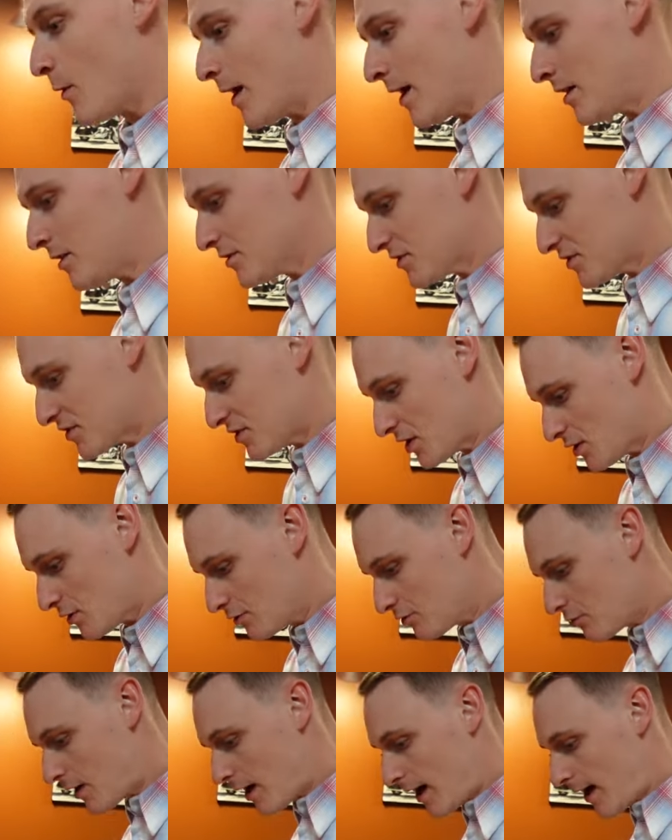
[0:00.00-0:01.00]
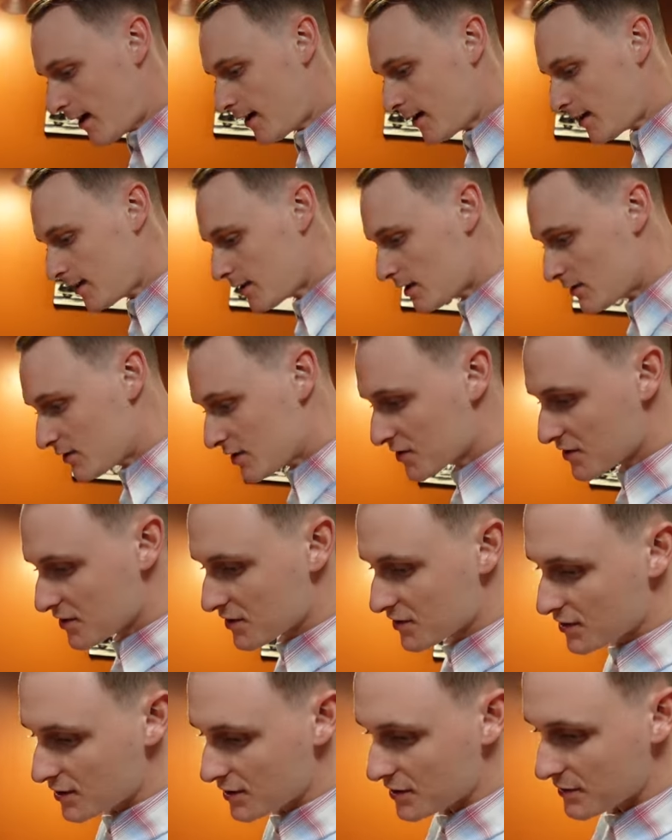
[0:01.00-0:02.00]
Well, so I this
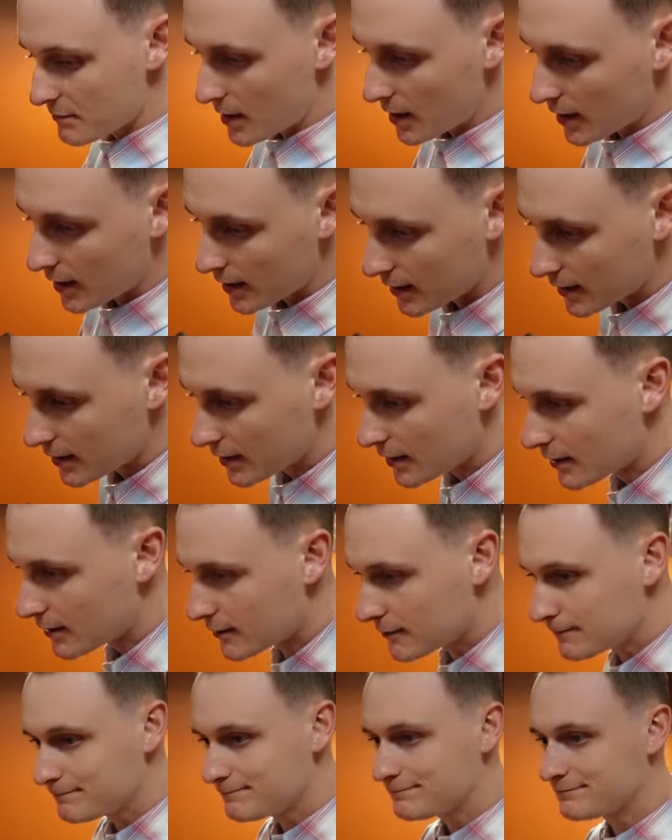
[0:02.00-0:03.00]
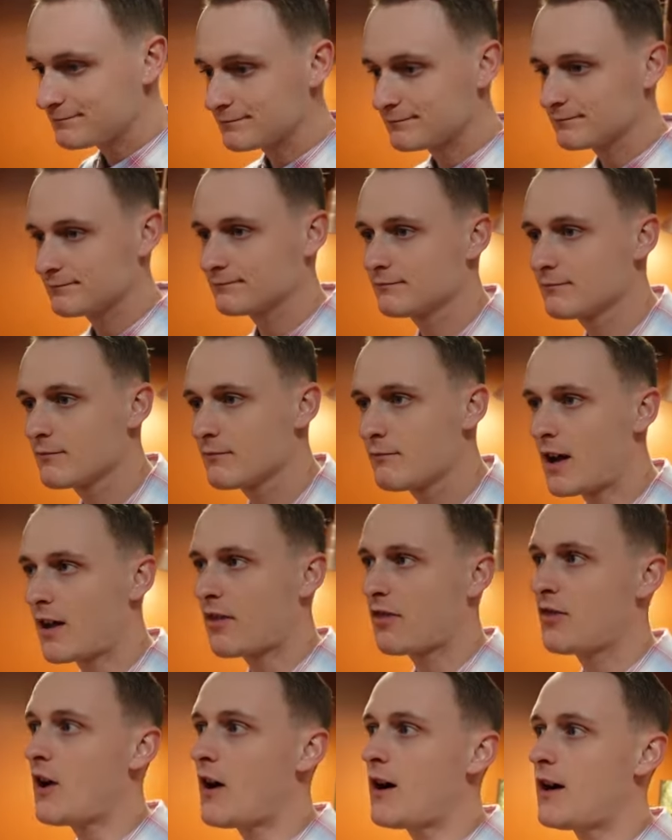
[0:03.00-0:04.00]
is just my um, my
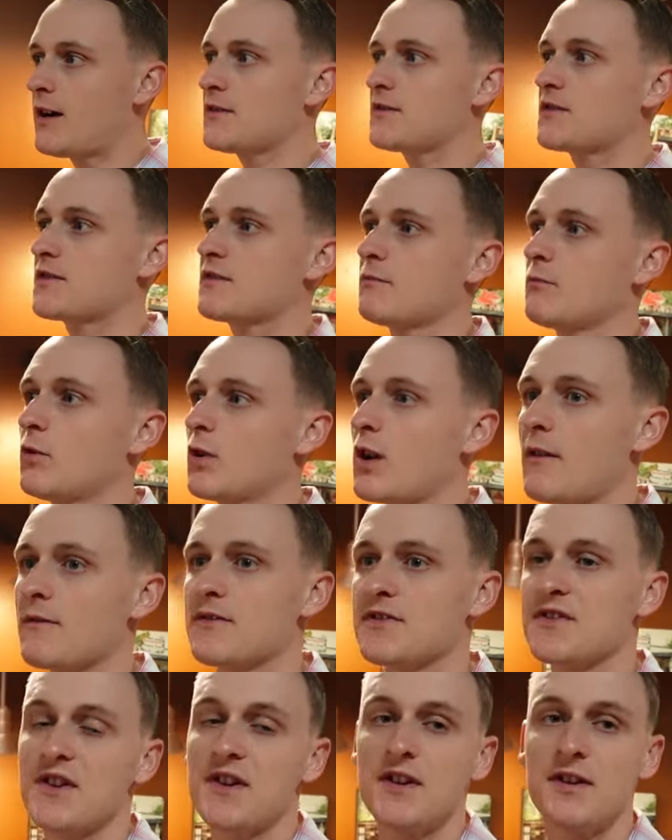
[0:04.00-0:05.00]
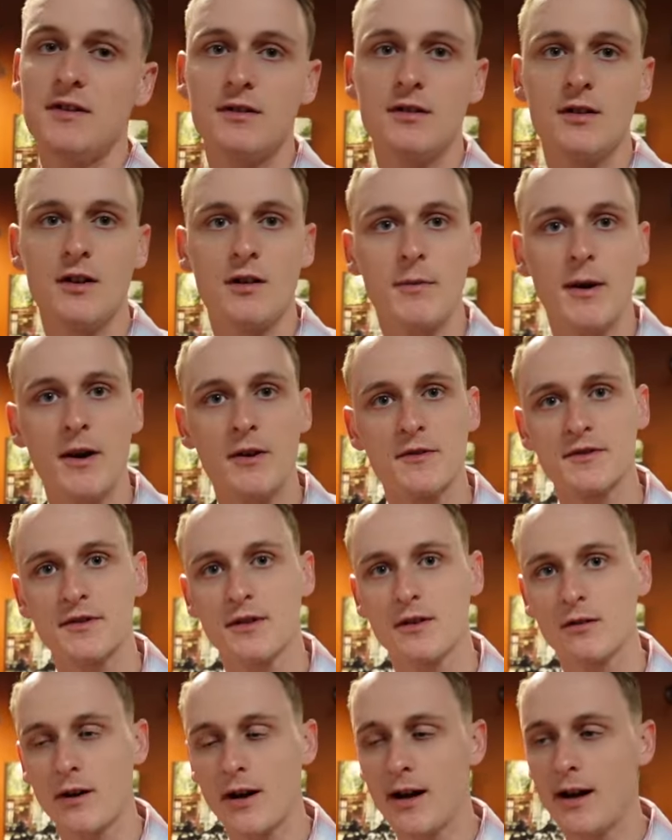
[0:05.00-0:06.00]
thoughts and what I've seen, you know,
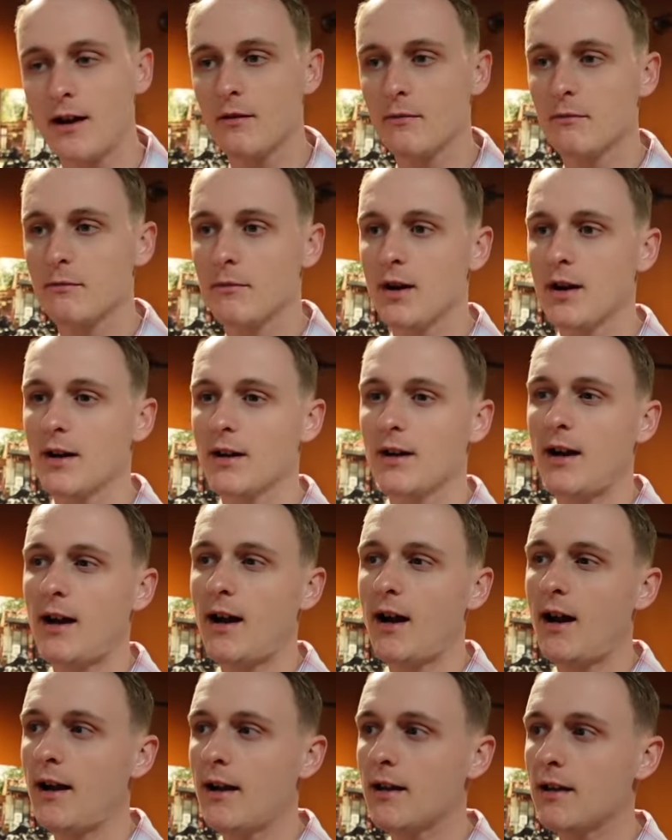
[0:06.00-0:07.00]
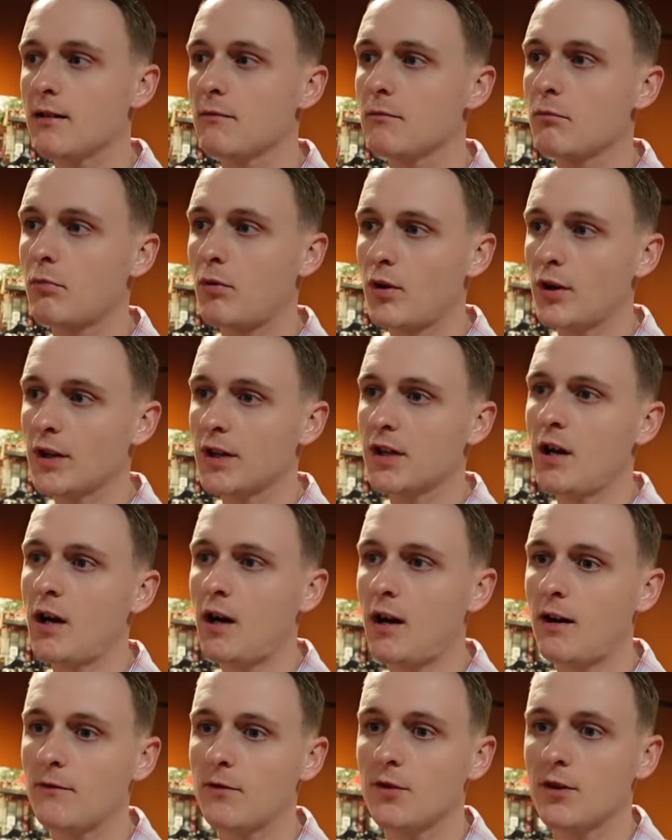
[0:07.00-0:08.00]
posted around. But I am pretty
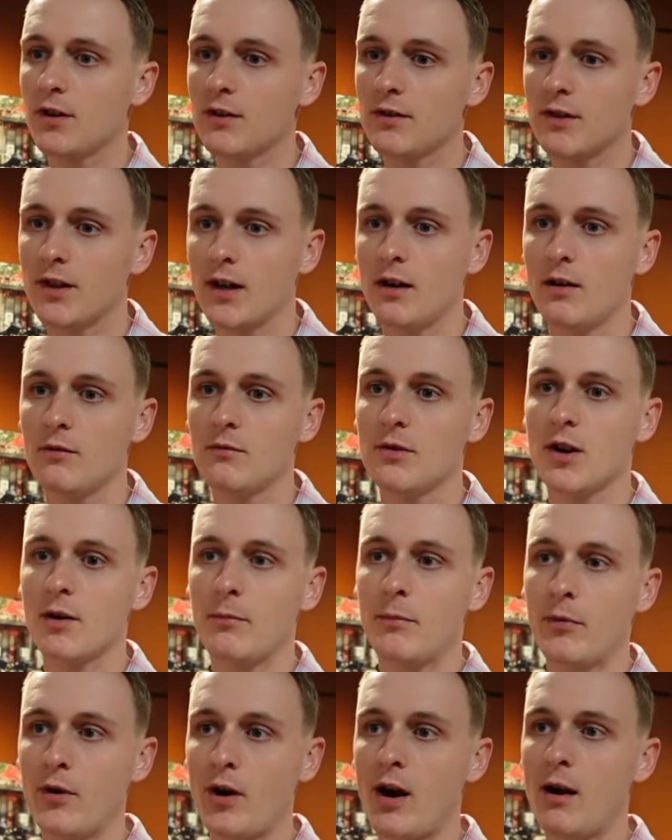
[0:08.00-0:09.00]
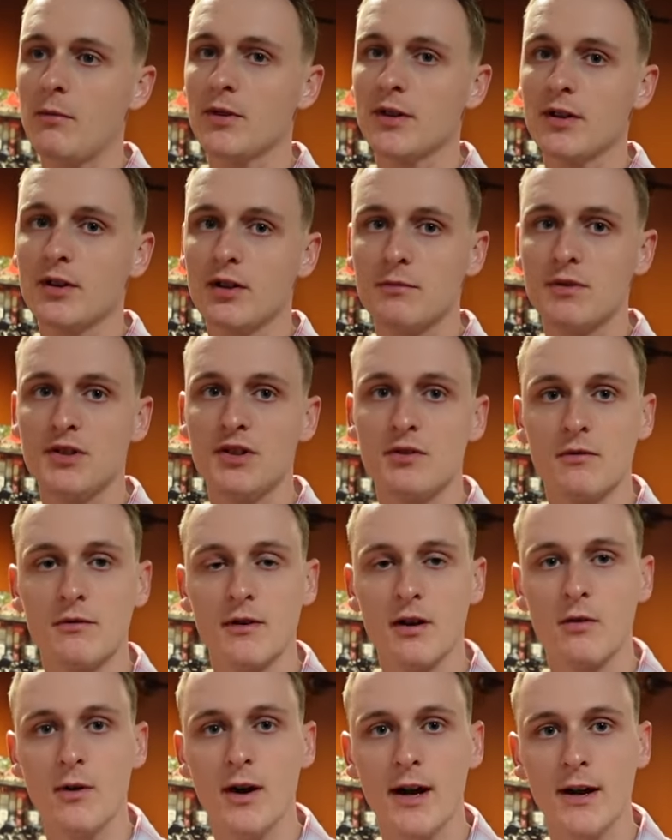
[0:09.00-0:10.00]
confident that they're probably going to be
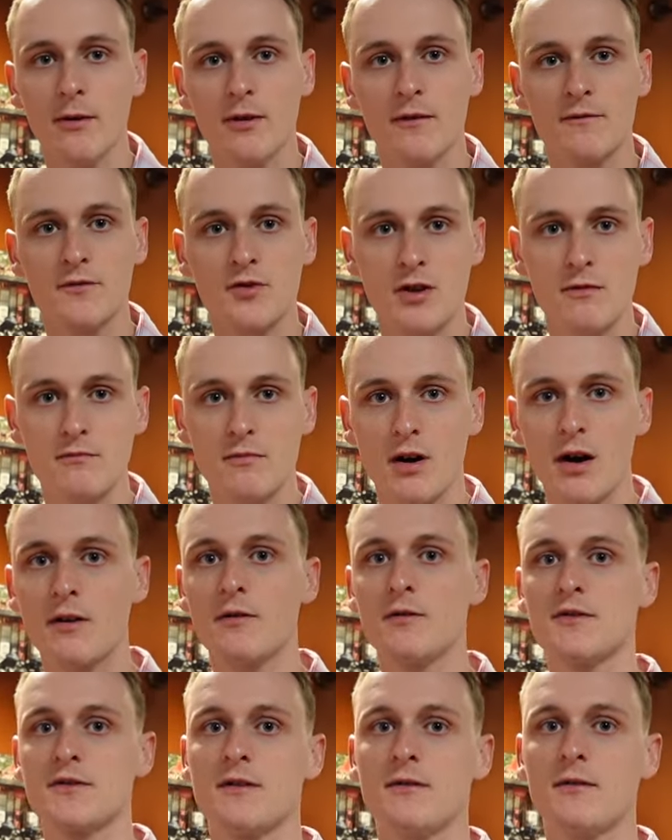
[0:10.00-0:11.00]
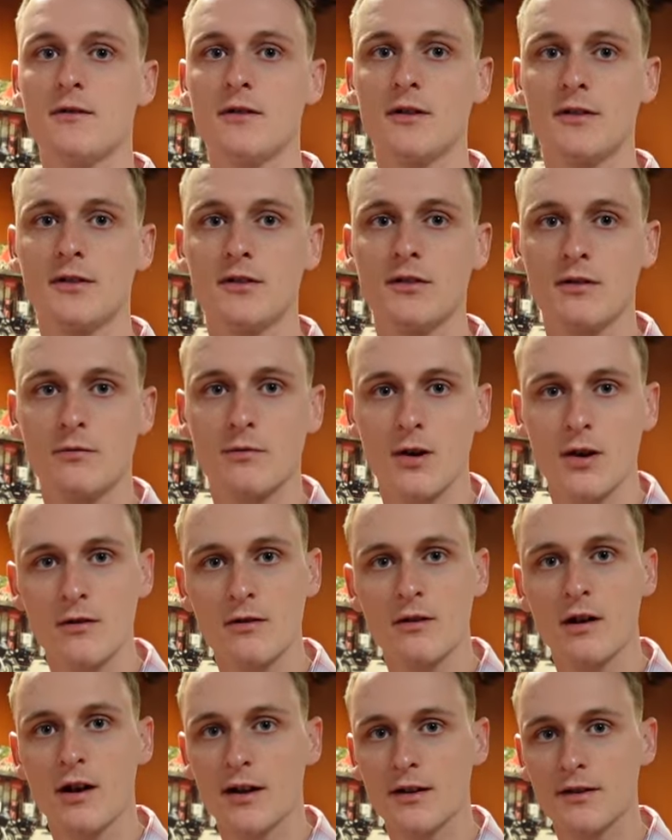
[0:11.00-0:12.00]
doing away with trim models on the
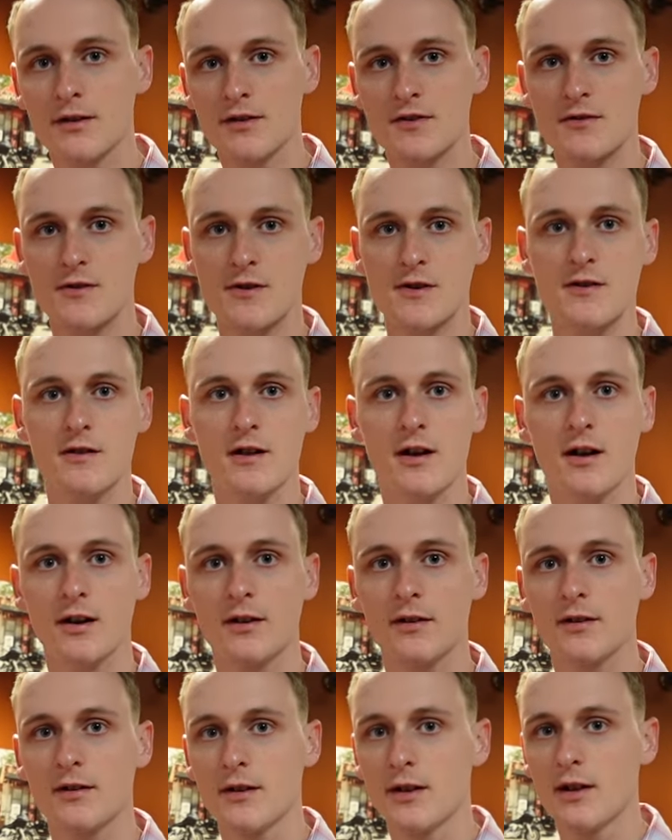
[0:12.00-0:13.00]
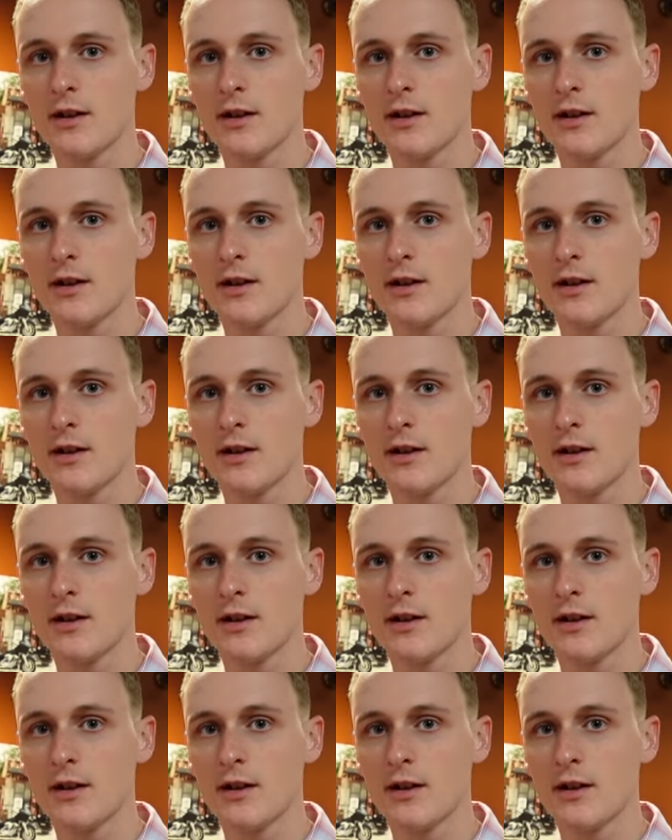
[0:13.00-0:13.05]
Road Glide and the Street Glide.